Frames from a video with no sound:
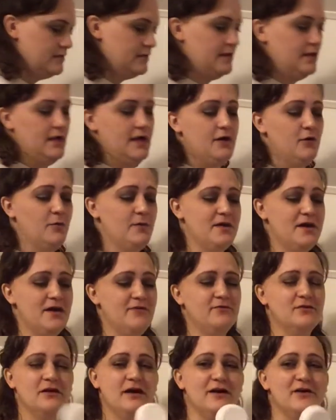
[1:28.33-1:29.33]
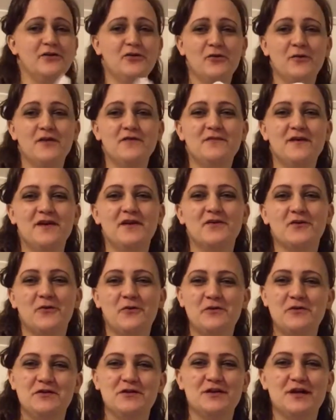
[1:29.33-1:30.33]
and I could only find a
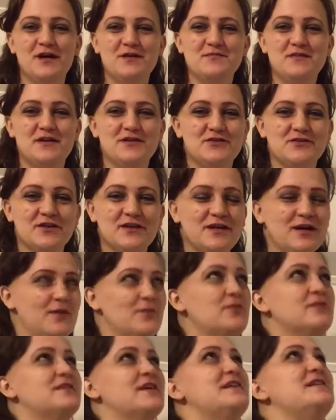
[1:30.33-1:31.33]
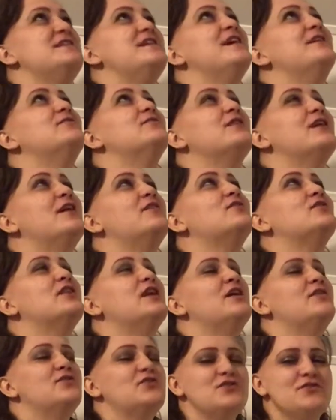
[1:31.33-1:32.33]
1/4 cup measuring cup because I never
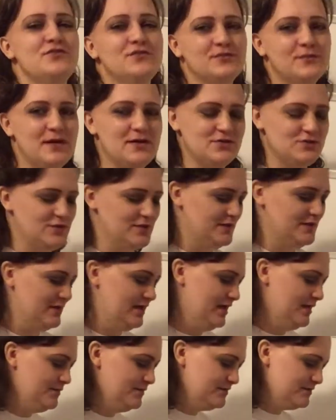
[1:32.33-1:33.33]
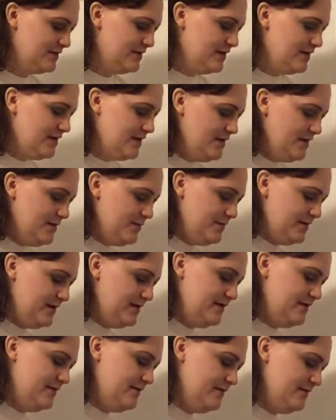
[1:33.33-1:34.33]
ever use measuring cups.
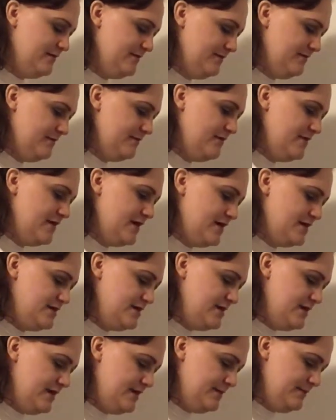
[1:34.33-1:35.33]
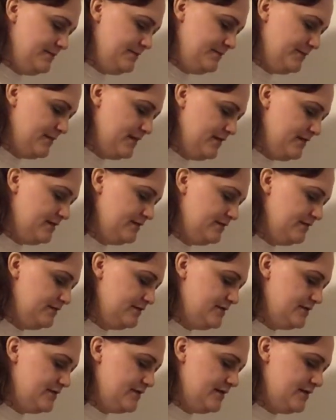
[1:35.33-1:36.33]
But the idea is
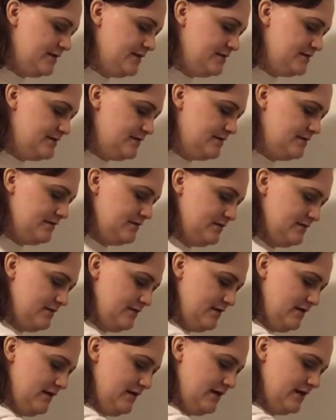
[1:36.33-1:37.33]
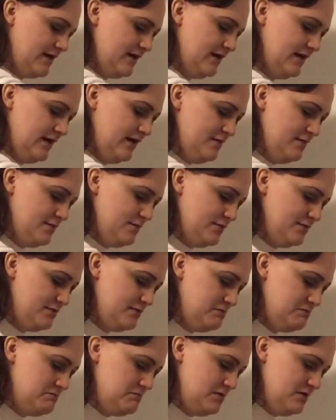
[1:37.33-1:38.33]
to get a cup,
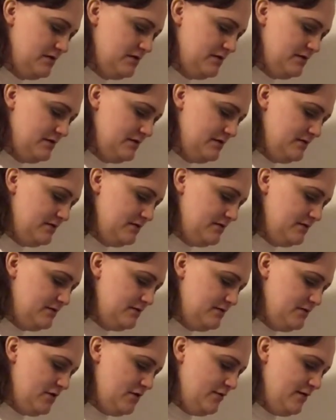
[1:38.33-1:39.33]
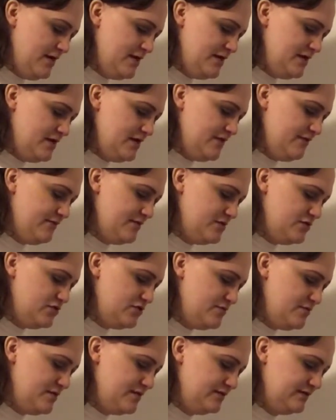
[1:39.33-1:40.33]
no idea if it
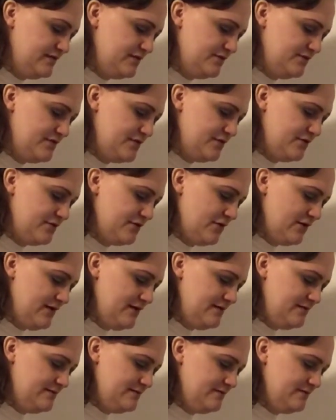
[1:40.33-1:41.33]
should be sifted or not,